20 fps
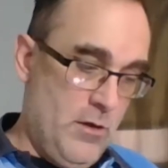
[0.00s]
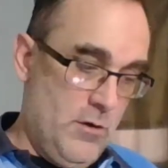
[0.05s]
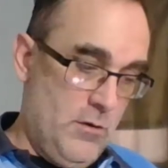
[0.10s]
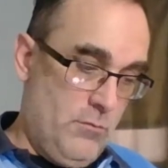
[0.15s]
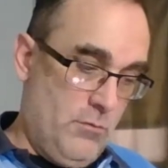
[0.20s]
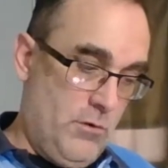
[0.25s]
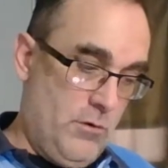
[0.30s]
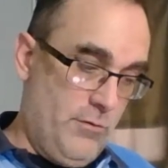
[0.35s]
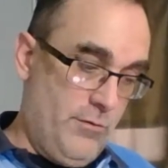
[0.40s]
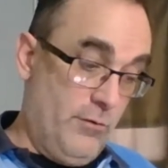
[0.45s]

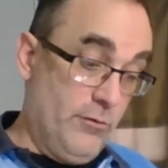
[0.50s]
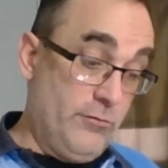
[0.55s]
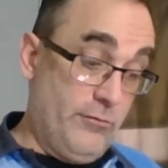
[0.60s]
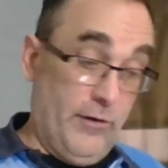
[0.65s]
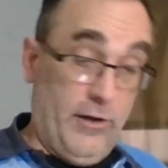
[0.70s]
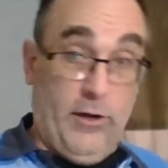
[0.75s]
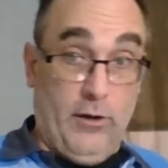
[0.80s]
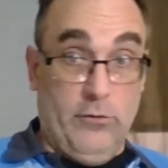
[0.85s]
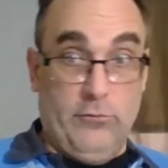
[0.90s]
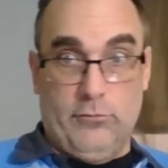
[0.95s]
Well, those
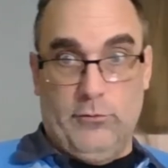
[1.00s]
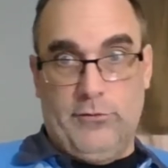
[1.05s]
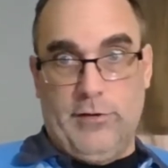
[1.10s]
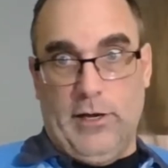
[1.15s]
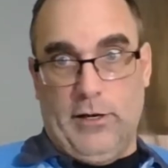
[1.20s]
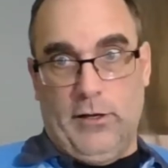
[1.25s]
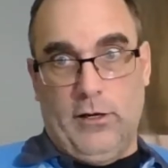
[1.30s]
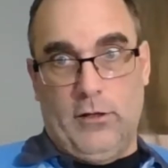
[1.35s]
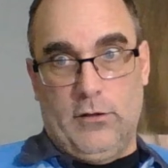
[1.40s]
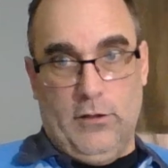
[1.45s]
videos would
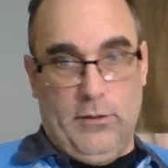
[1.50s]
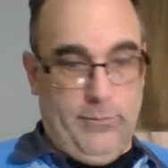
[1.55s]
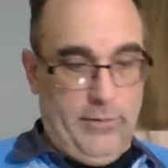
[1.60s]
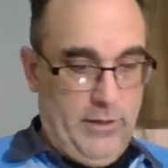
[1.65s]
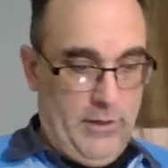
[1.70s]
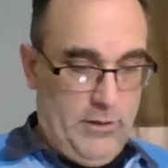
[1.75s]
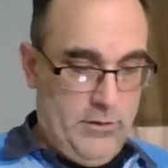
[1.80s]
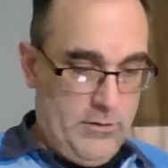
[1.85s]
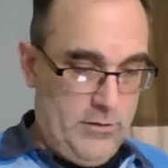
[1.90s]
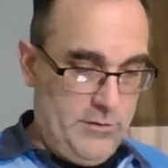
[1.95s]
technically
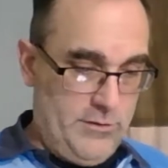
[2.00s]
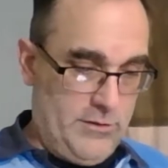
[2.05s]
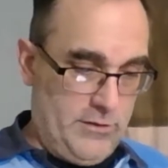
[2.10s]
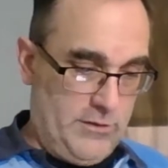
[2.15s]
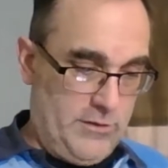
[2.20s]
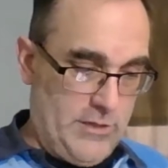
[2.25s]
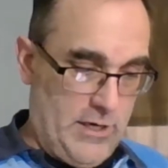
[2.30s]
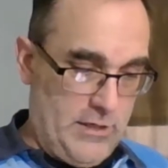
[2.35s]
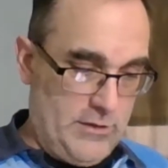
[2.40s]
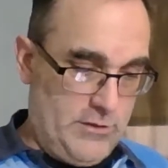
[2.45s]
be a
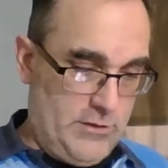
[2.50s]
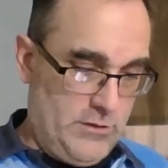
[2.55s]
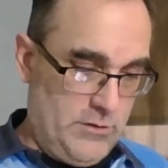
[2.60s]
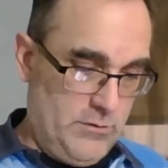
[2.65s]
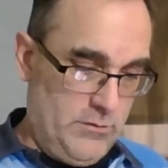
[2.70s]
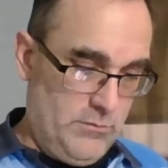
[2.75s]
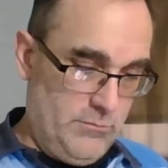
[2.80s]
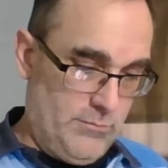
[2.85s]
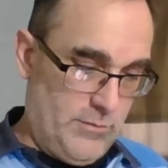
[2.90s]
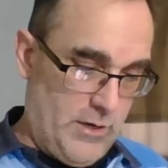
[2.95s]
success
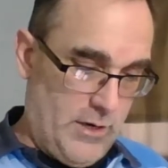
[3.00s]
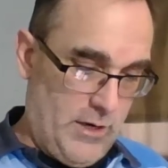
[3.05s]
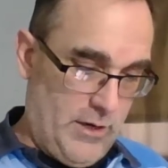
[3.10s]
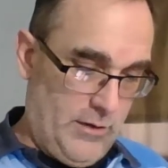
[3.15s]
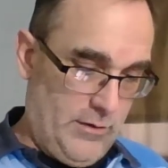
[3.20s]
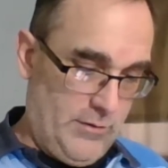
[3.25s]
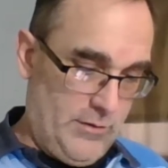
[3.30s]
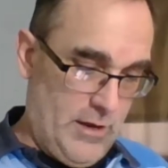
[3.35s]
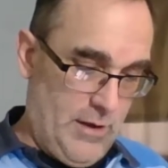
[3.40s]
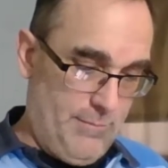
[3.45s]
by
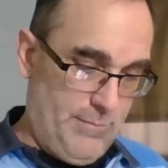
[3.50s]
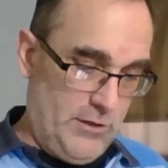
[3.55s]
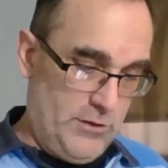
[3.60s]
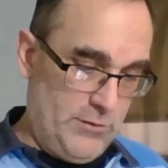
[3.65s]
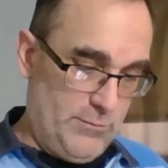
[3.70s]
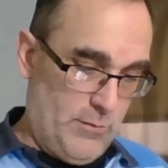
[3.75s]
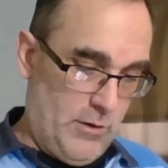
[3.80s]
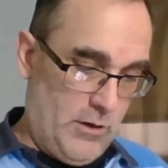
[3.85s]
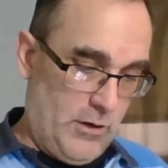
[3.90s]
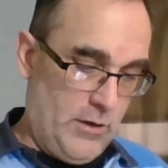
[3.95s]
that
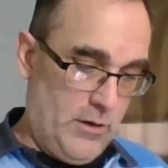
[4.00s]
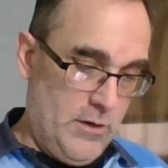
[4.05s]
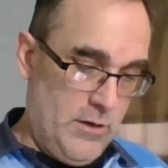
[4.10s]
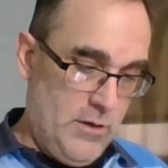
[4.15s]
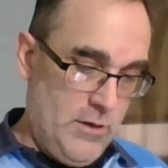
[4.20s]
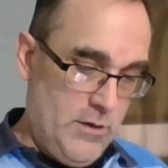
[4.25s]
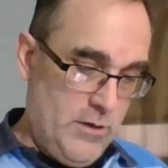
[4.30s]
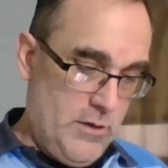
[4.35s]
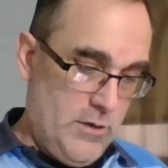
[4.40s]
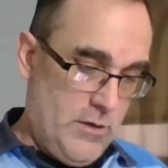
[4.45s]
benchmark.
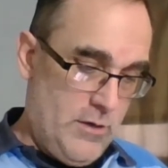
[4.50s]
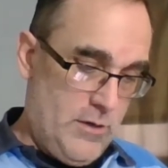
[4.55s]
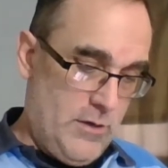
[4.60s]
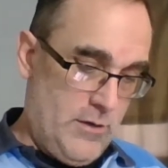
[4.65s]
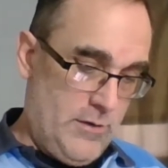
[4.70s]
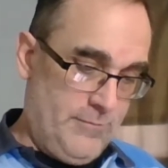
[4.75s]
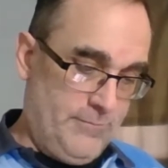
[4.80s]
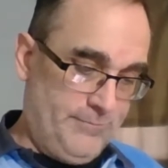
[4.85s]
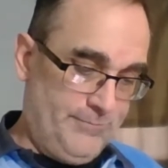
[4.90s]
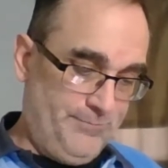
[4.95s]

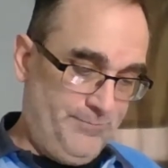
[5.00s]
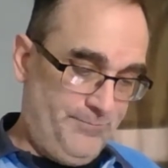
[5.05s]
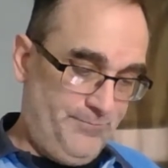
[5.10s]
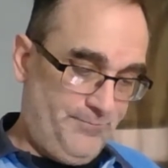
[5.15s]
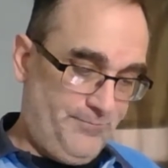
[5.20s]
Um,